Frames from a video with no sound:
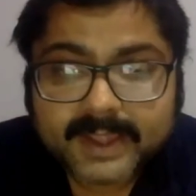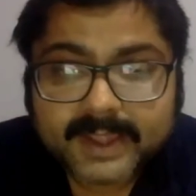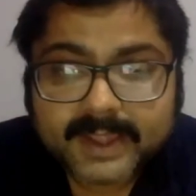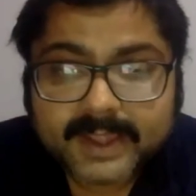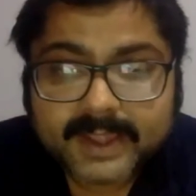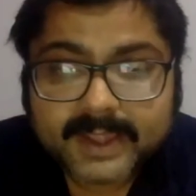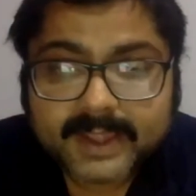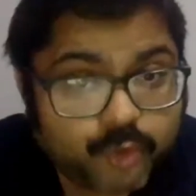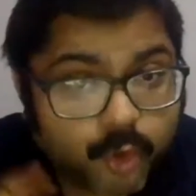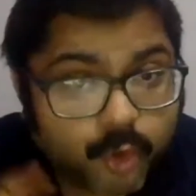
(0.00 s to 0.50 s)

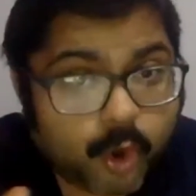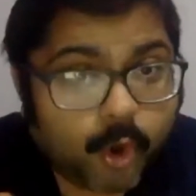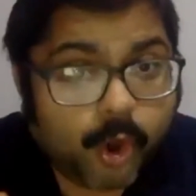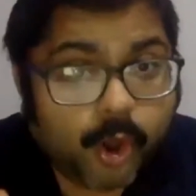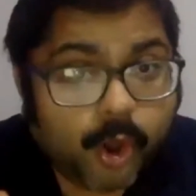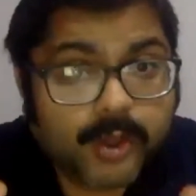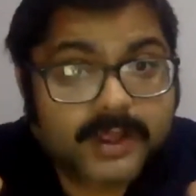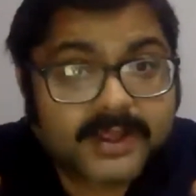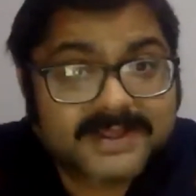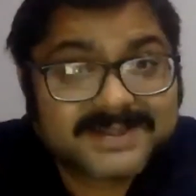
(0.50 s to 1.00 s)

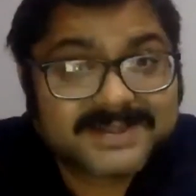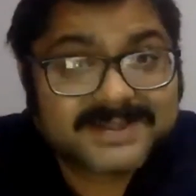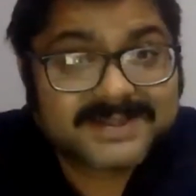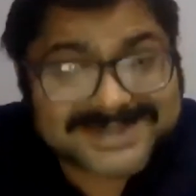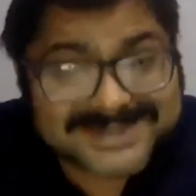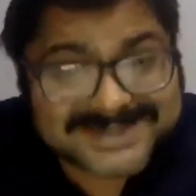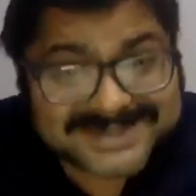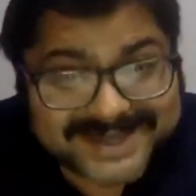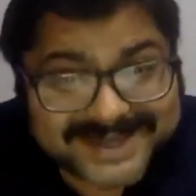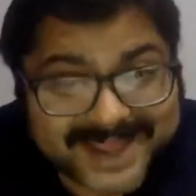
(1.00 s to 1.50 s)
So the
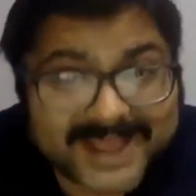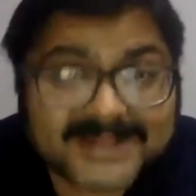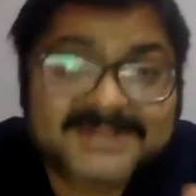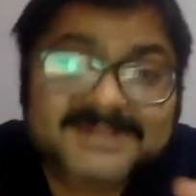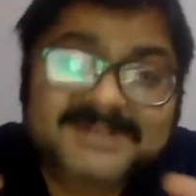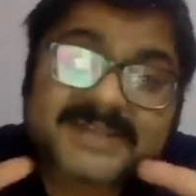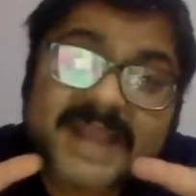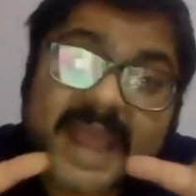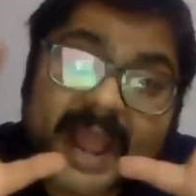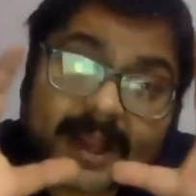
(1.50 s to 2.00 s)

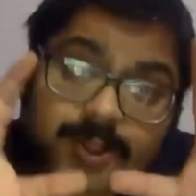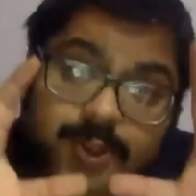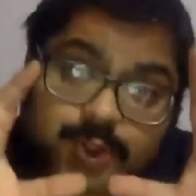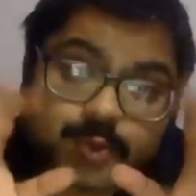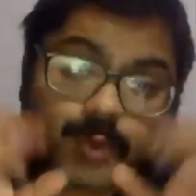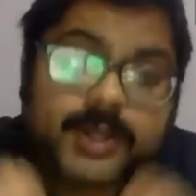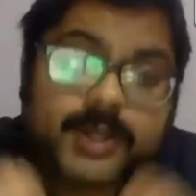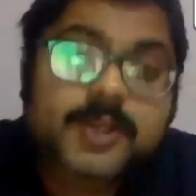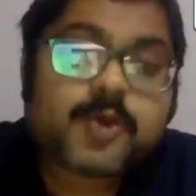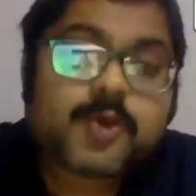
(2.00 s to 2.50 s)
states
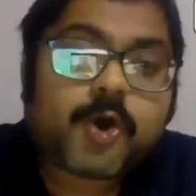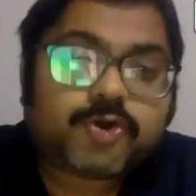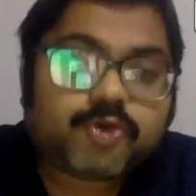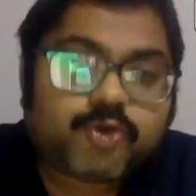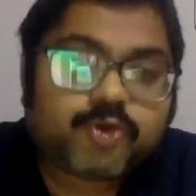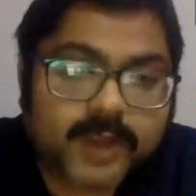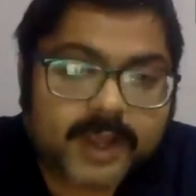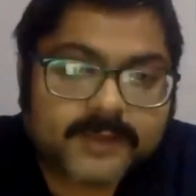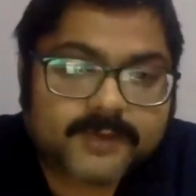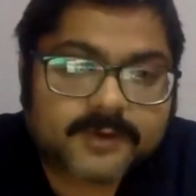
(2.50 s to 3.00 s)
actually got
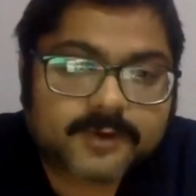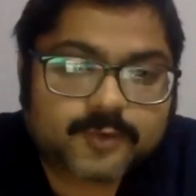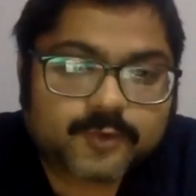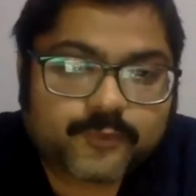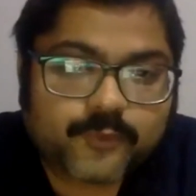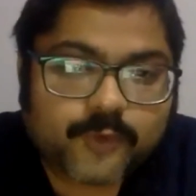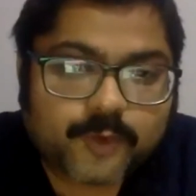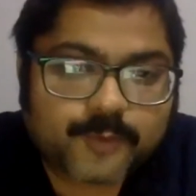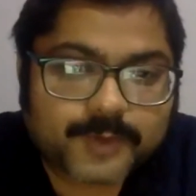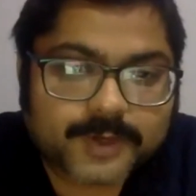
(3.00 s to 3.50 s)
together to
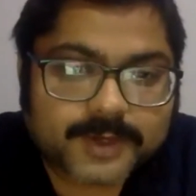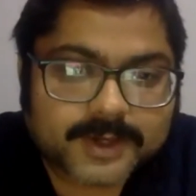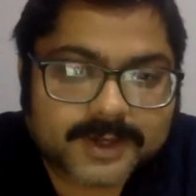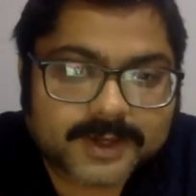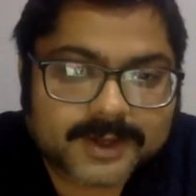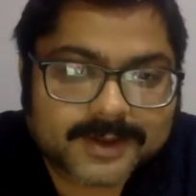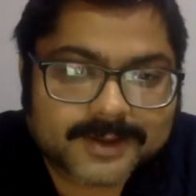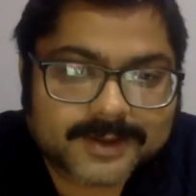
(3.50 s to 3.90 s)
form India